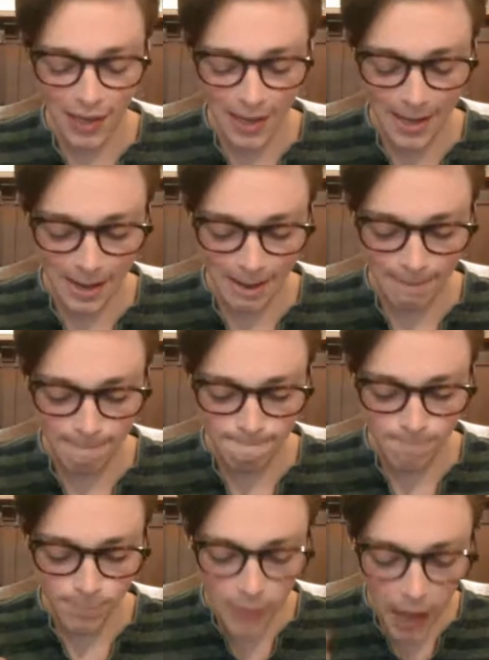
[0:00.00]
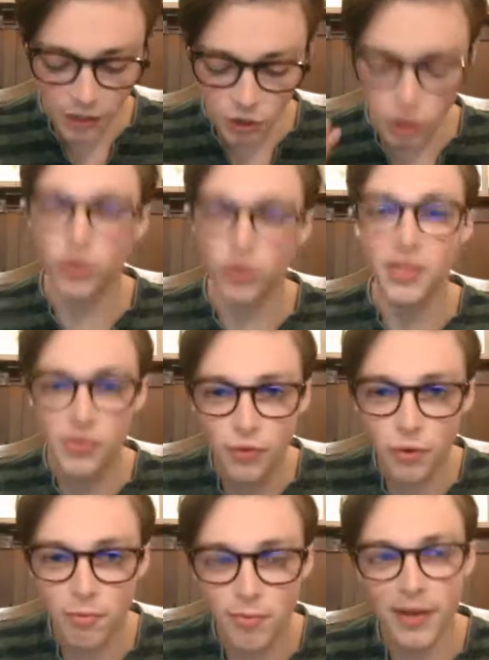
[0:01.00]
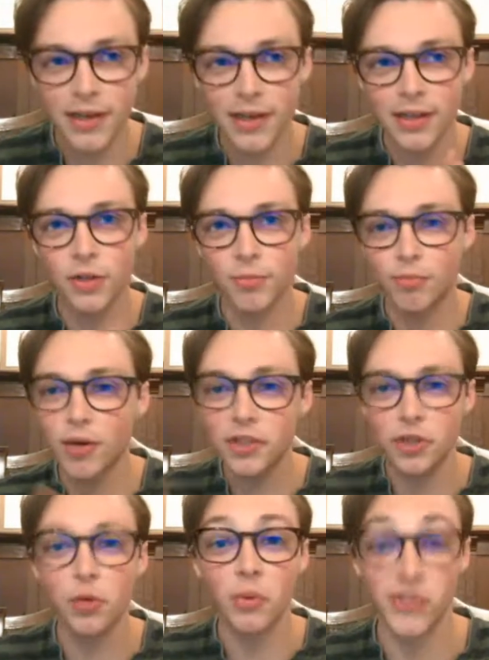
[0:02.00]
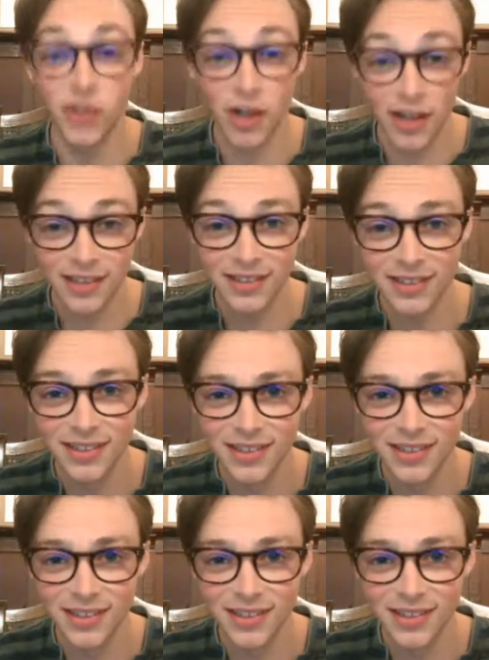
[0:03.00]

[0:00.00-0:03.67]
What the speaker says: not stressful, but the pressure was on,